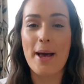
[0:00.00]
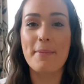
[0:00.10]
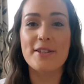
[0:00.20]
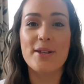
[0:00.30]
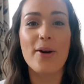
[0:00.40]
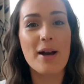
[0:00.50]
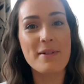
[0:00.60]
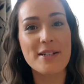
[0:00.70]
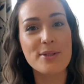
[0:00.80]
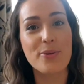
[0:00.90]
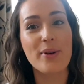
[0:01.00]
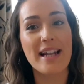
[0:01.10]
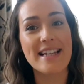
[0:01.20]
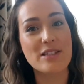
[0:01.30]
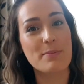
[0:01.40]
So I'm going to talk a
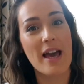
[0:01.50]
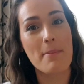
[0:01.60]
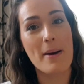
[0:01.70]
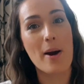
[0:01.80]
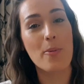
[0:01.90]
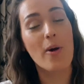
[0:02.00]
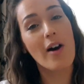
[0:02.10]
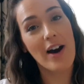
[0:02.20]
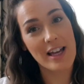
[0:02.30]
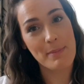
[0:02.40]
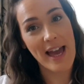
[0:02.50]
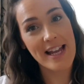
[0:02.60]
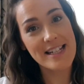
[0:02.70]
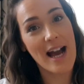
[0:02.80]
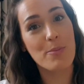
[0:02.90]
little bit about what I
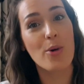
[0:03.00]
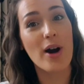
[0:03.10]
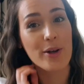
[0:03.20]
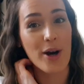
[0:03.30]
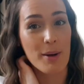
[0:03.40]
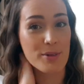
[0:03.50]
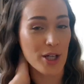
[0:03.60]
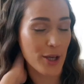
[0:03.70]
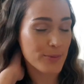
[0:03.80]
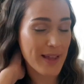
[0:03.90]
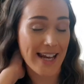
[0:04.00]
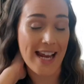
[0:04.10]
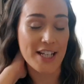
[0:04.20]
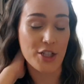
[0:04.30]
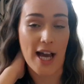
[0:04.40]
made and what I got up to and
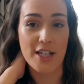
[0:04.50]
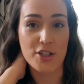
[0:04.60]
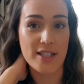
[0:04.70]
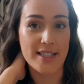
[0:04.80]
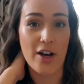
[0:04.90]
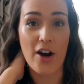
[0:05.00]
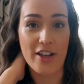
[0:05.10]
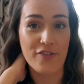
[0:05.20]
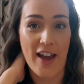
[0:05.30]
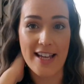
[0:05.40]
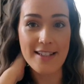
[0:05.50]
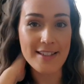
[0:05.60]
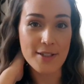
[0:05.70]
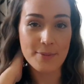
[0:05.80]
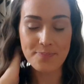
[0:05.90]
any challenges that I
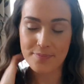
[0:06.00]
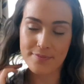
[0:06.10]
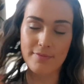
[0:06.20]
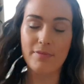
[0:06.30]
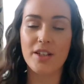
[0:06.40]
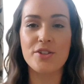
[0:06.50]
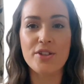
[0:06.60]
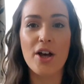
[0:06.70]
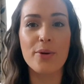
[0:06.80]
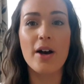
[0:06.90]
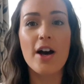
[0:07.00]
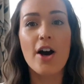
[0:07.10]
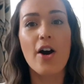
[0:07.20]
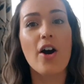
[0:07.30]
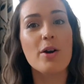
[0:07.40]
faced. So
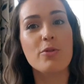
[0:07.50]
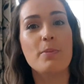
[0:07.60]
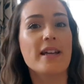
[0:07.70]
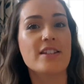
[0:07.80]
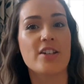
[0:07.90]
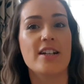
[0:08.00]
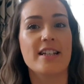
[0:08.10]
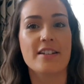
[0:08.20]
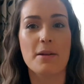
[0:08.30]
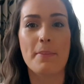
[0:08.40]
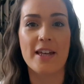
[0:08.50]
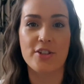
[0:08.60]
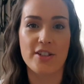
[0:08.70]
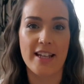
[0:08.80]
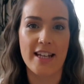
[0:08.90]
I will be inserting some
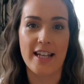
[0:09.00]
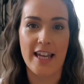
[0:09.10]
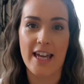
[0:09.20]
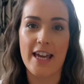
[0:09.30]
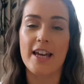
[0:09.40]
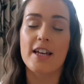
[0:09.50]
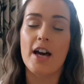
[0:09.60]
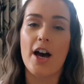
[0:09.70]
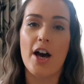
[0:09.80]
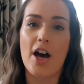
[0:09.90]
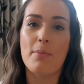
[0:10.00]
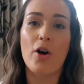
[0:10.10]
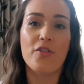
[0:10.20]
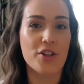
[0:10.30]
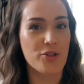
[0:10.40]
pictures in here
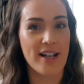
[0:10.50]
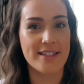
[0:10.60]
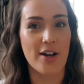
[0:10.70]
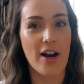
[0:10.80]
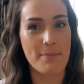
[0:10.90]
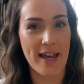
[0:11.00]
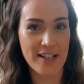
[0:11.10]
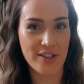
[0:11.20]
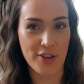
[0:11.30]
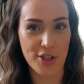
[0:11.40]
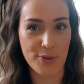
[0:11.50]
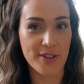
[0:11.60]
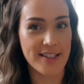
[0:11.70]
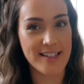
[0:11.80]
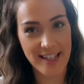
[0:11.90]
of the dress that I made so that you
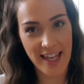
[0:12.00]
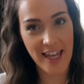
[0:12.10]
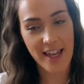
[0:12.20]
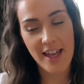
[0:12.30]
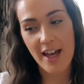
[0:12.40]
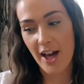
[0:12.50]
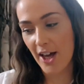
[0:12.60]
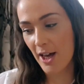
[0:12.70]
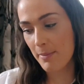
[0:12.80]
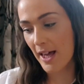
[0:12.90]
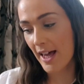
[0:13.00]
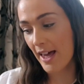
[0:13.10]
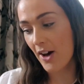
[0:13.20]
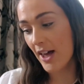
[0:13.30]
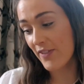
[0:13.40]
can see it.
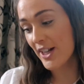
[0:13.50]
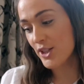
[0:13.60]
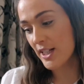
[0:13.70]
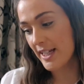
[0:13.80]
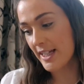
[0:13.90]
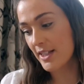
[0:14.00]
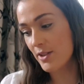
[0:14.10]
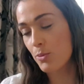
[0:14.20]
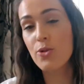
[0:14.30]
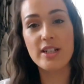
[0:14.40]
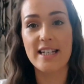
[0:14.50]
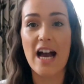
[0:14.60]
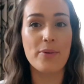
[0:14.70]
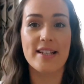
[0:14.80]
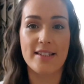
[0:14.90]
I've actually worn it
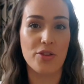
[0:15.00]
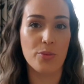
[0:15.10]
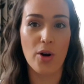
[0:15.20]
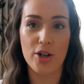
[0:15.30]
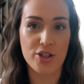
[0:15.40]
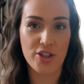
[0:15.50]
now and it's in the wash, so